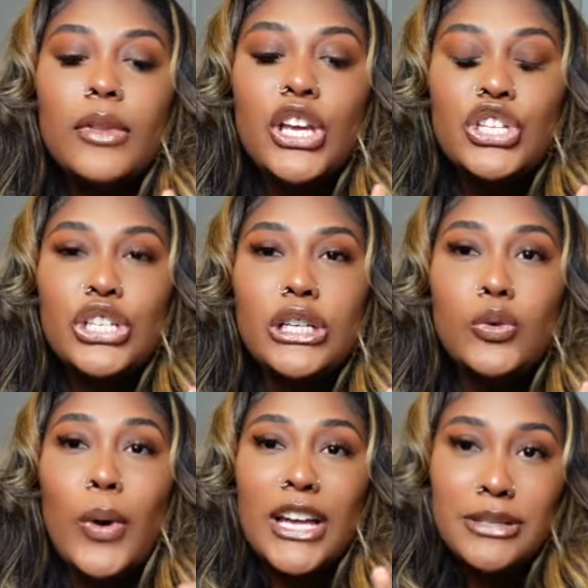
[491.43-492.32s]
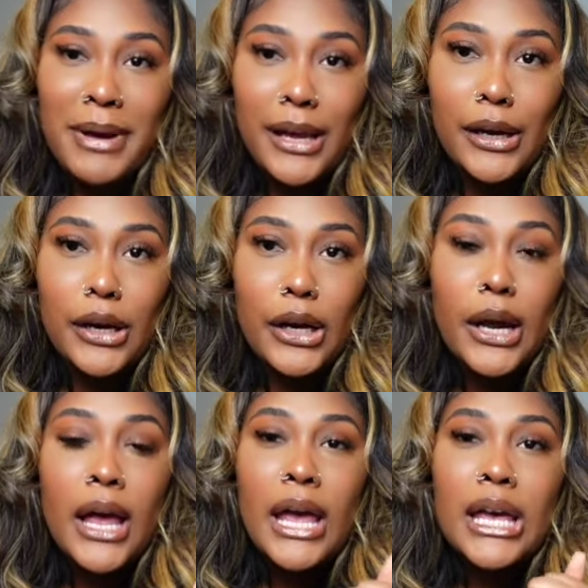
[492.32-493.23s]
she washed my hair
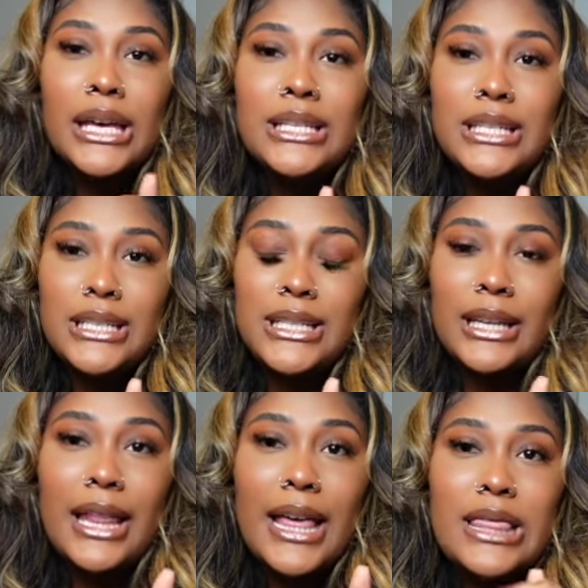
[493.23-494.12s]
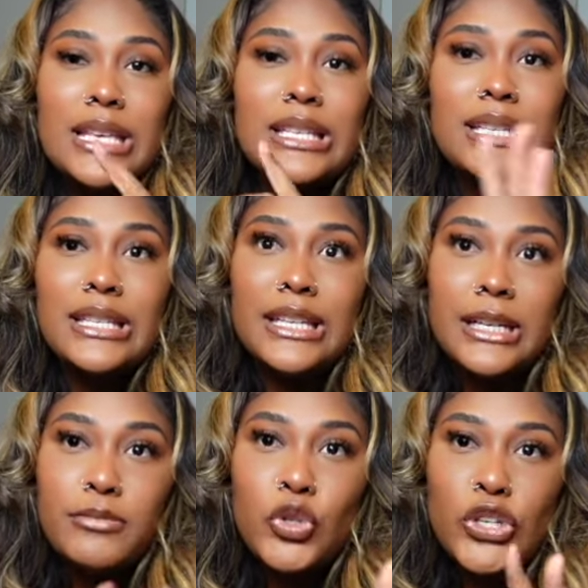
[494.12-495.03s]
and she did like this
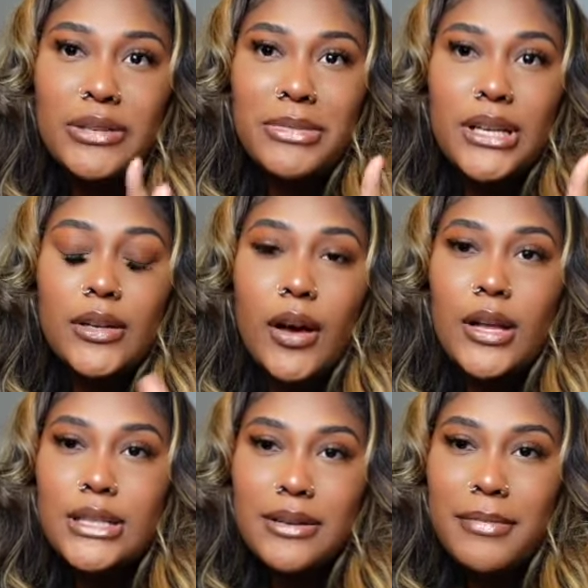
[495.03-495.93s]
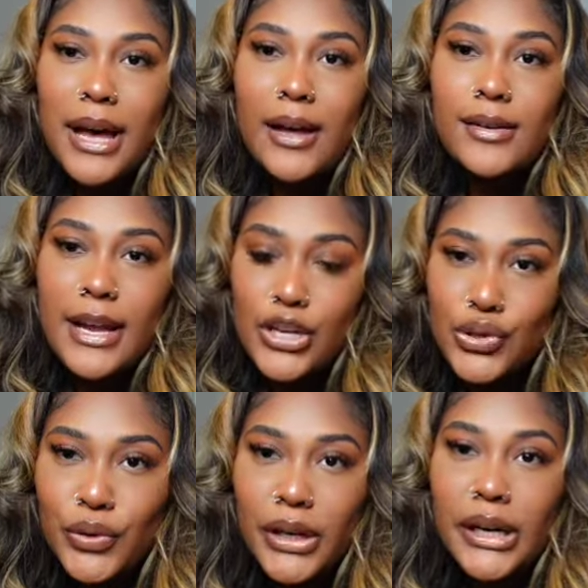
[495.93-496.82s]
steam treatment onto my
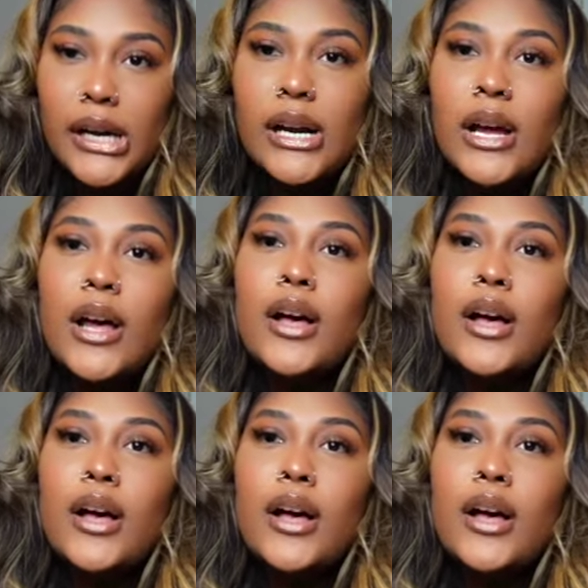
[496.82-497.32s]
natural hair.